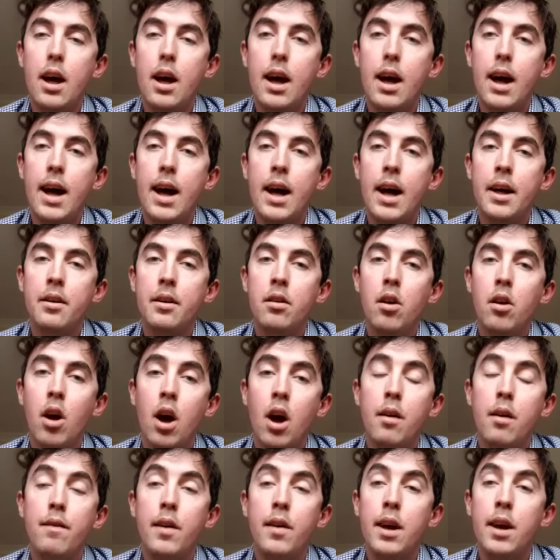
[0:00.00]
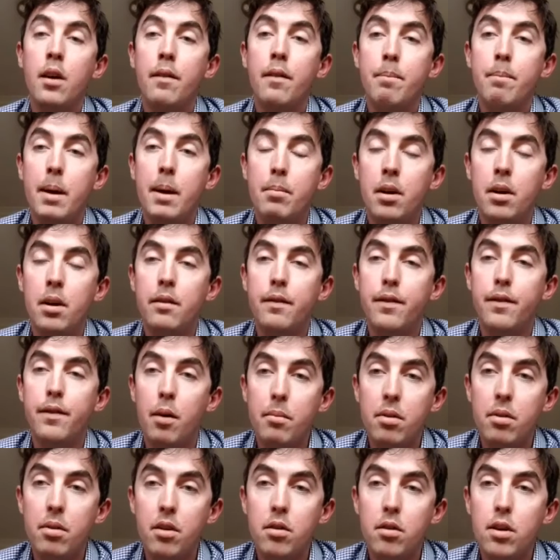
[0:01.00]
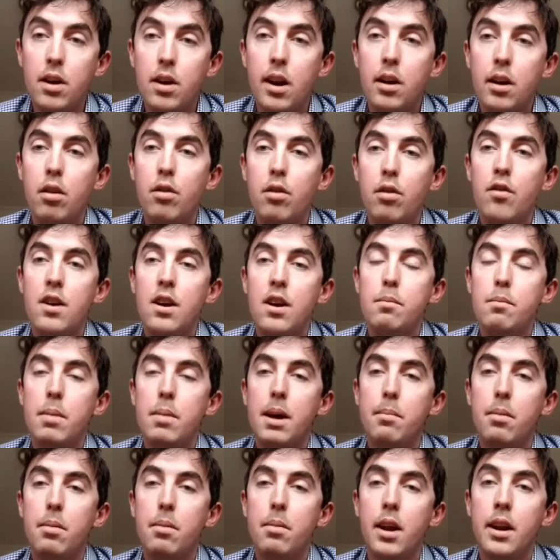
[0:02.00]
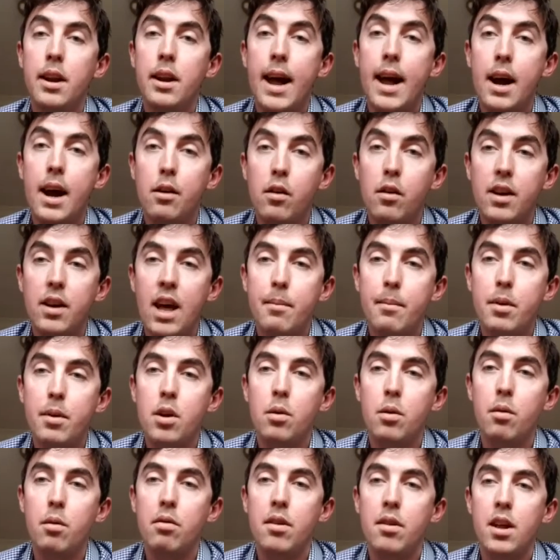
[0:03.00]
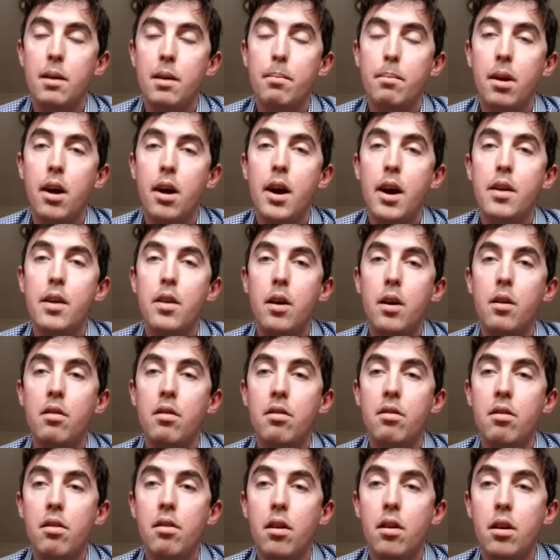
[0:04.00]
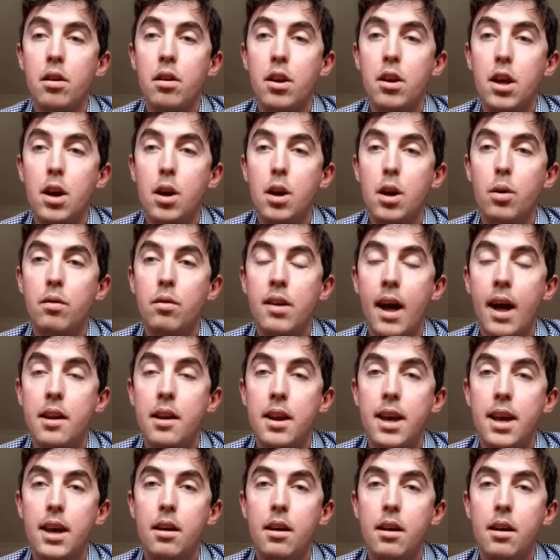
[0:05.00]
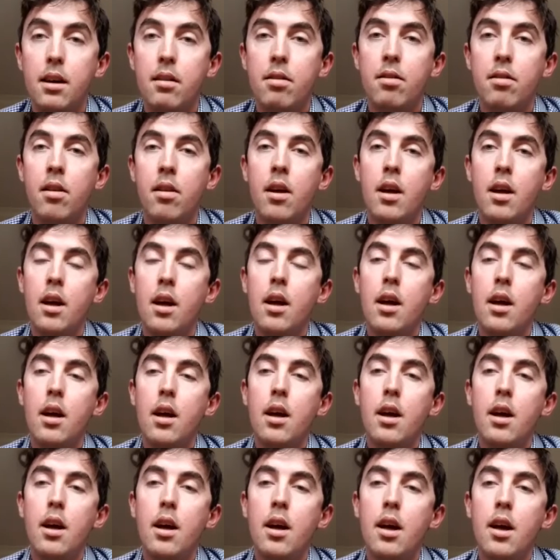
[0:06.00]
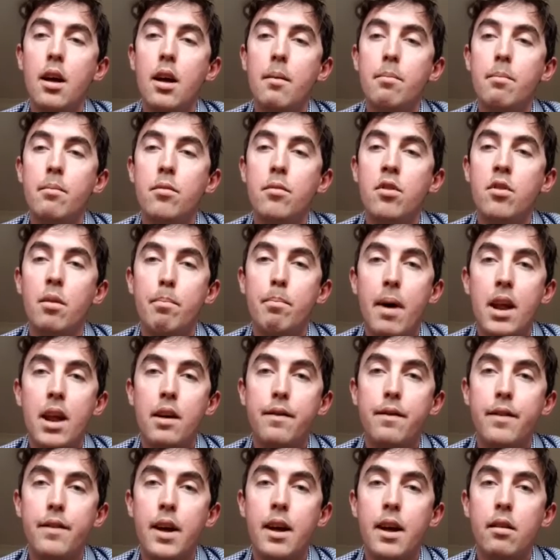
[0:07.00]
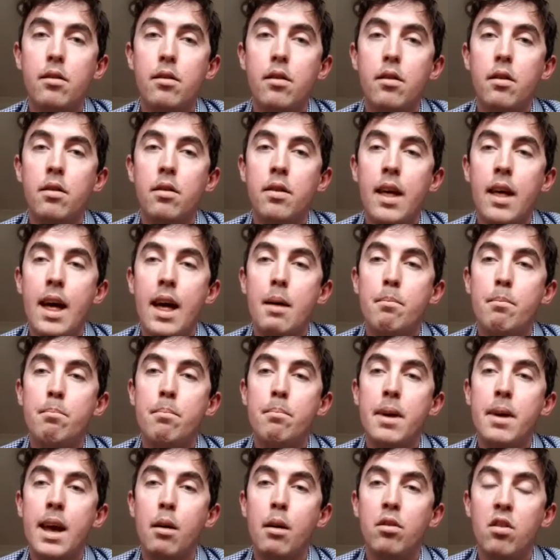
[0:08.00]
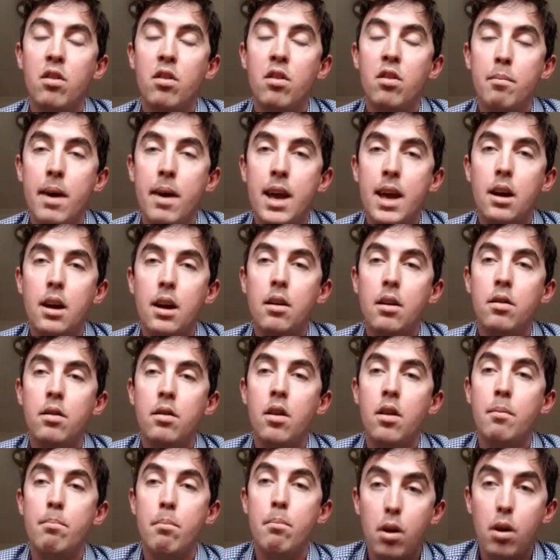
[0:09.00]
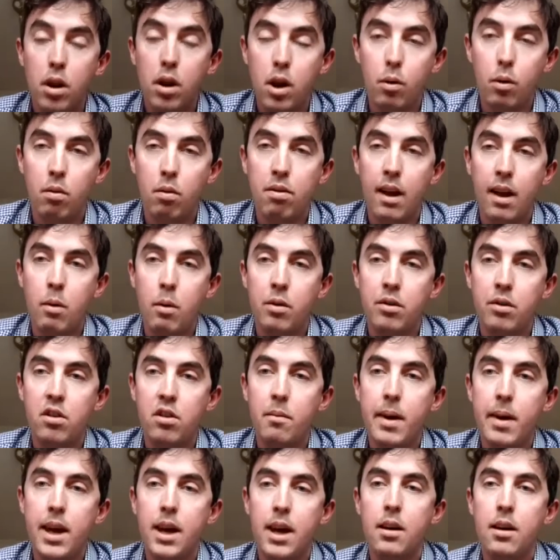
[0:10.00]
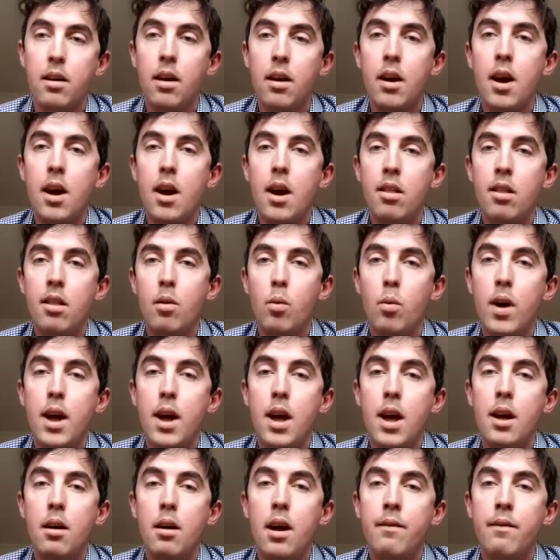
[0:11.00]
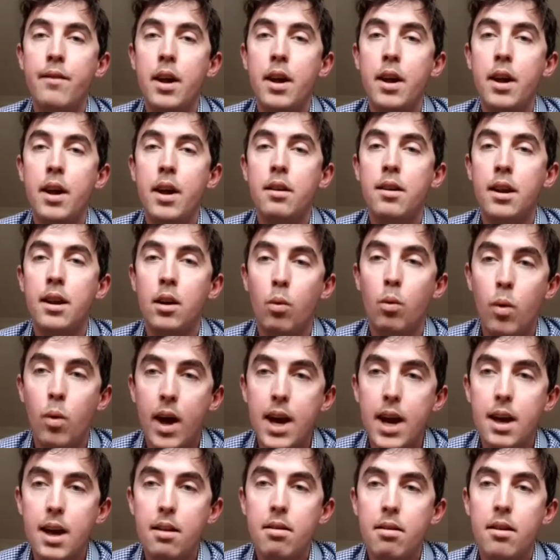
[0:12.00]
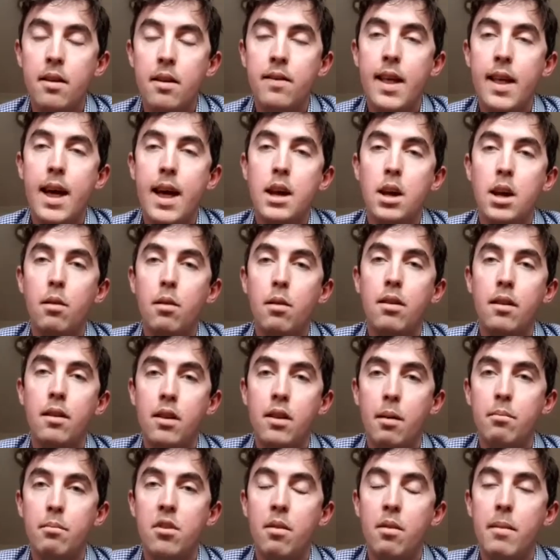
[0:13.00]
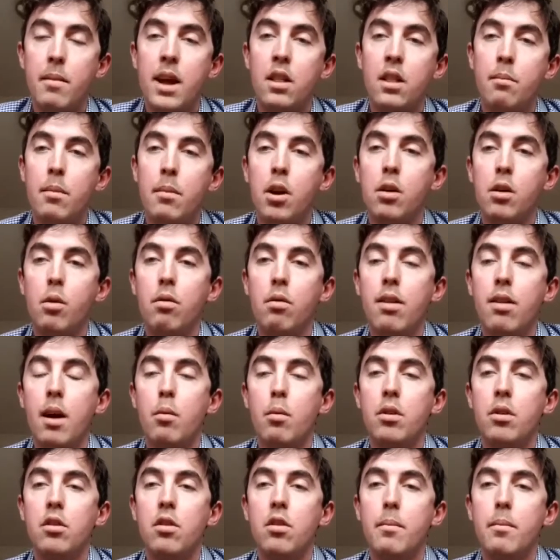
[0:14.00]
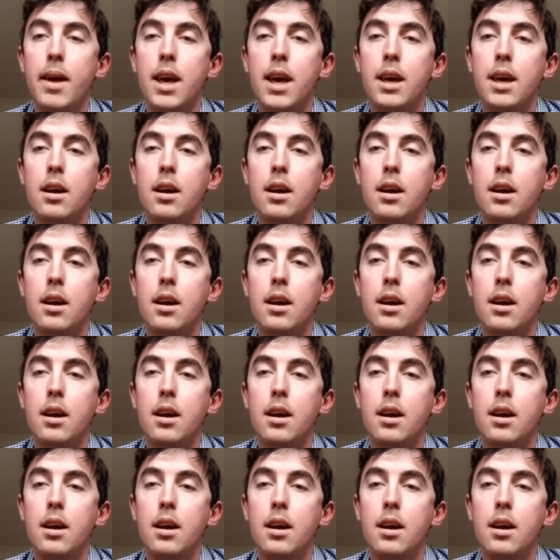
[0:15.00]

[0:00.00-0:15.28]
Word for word: And hopefully if people in pharmaceutical industry, people in agrochemicals can apply those new techniques um, to benefit them being able to make the molecules they want to make. So we're inventing the ways and they're using them to make the molecules they want to make.